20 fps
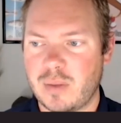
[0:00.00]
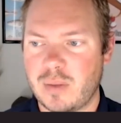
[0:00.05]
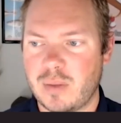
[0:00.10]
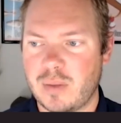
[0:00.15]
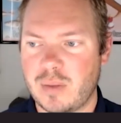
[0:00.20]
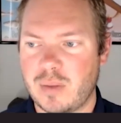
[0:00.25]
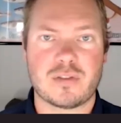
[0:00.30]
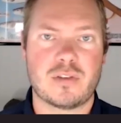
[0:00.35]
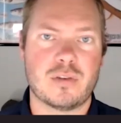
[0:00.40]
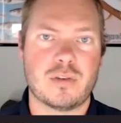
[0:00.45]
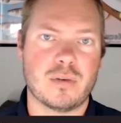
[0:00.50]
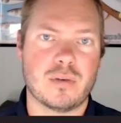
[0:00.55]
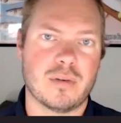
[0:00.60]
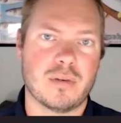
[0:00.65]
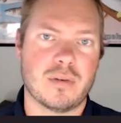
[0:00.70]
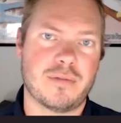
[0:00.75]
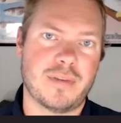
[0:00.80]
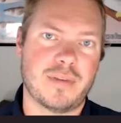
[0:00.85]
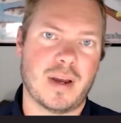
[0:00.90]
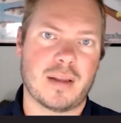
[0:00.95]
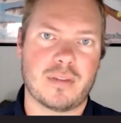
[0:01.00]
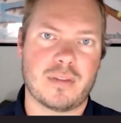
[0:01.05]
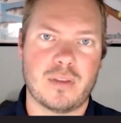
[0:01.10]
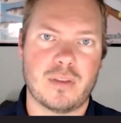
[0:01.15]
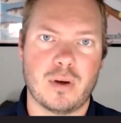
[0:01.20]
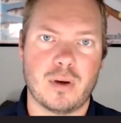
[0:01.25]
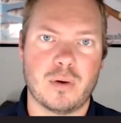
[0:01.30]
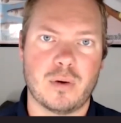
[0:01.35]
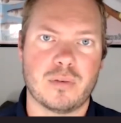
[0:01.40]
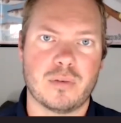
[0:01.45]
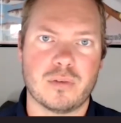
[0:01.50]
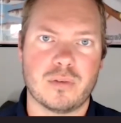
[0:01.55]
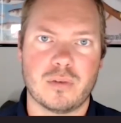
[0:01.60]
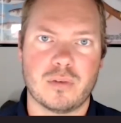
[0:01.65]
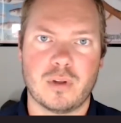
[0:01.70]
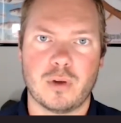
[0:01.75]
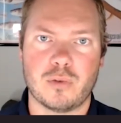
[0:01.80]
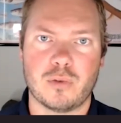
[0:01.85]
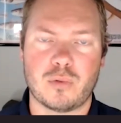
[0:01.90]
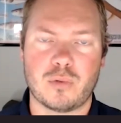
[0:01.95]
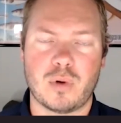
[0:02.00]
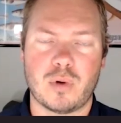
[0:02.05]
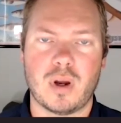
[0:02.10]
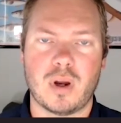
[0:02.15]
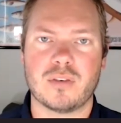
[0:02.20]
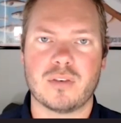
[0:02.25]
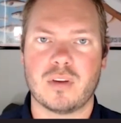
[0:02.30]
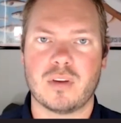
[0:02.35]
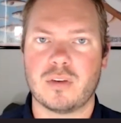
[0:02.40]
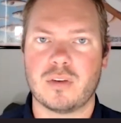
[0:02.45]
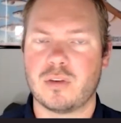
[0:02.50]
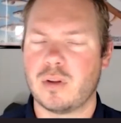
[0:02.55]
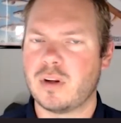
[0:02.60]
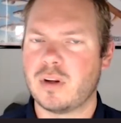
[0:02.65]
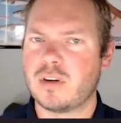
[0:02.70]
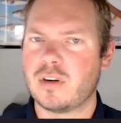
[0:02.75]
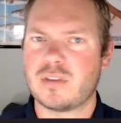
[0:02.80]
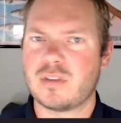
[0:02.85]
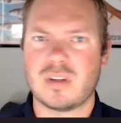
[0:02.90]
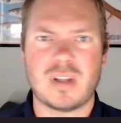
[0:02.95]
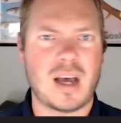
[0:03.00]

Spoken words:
there's risk to affect those runs.